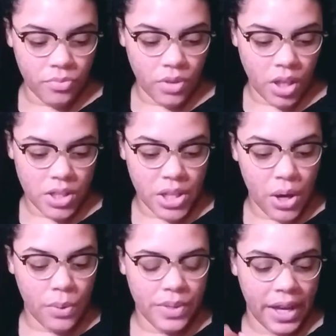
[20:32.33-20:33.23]

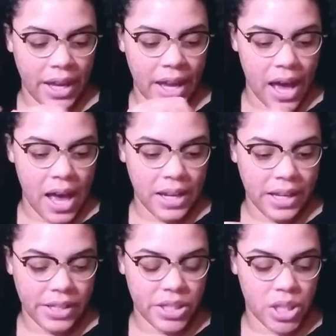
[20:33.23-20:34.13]
so they got
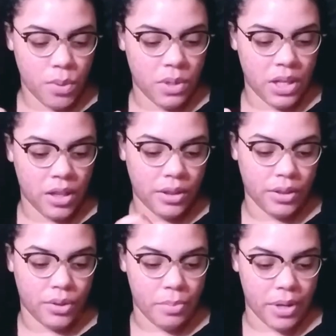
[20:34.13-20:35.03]
into it a
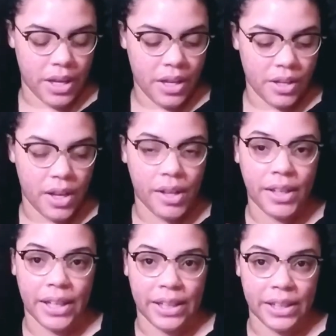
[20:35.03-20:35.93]
little bit
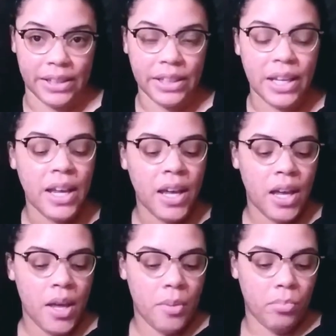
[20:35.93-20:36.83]
again
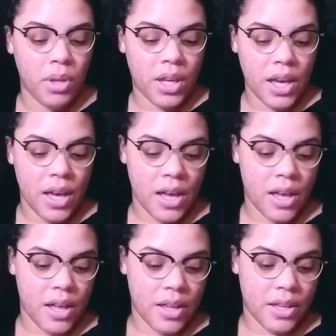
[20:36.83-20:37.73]

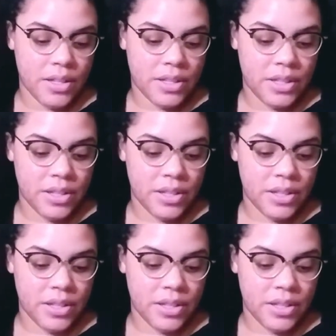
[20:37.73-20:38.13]
because